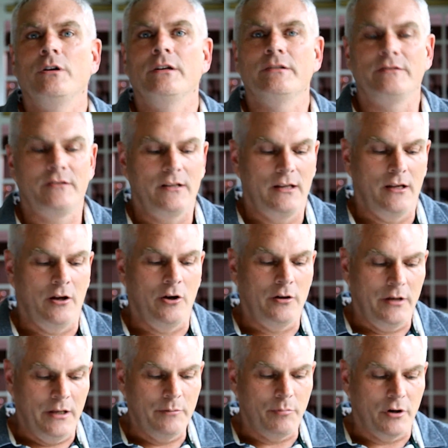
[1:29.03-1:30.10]
join us
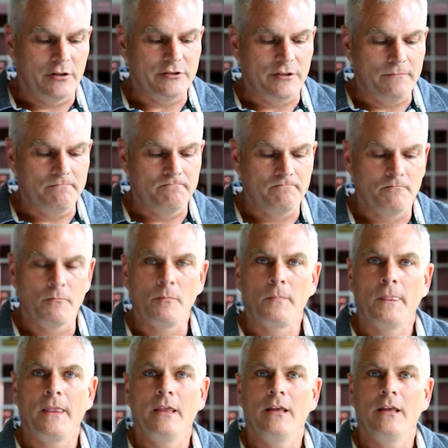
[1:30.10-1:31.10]
in person.